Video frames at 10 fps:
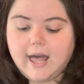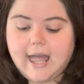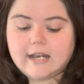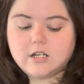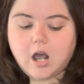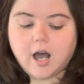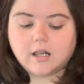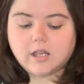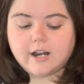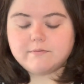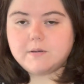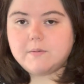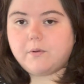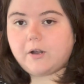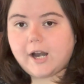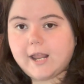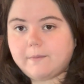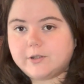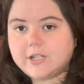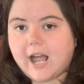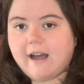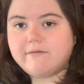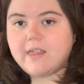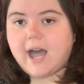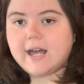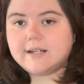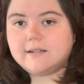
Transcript: and not a lot of people are able to have that